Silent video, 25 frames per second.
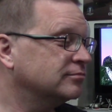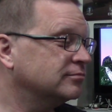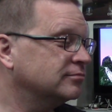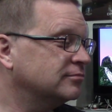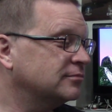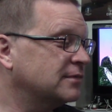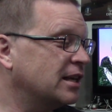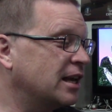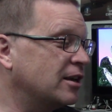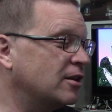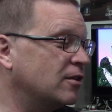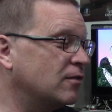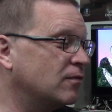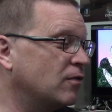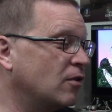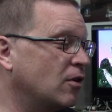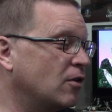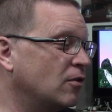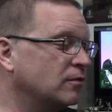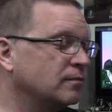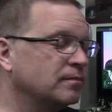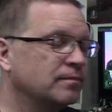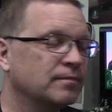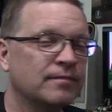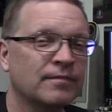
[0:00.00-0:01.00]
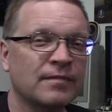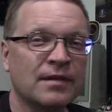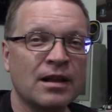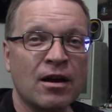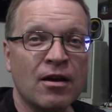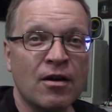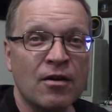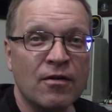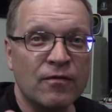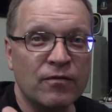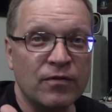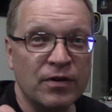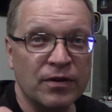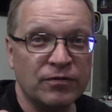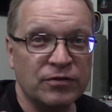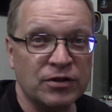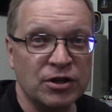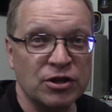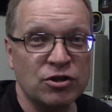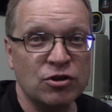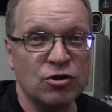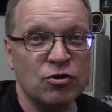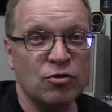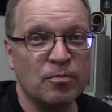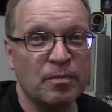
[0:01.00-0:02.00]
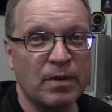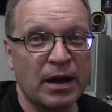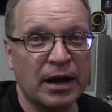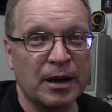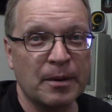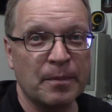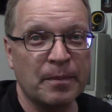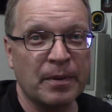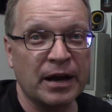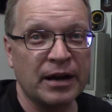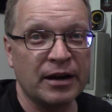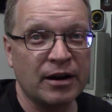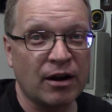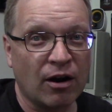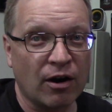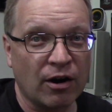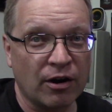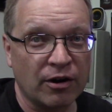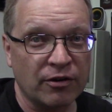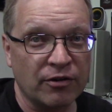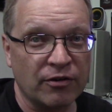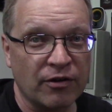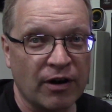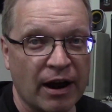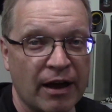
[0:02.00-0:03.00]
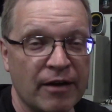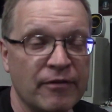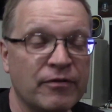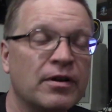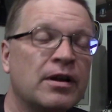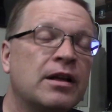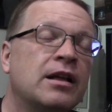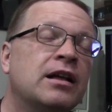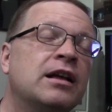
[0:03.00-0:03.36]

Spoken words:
thank you phone, 52 megabyte hard drive.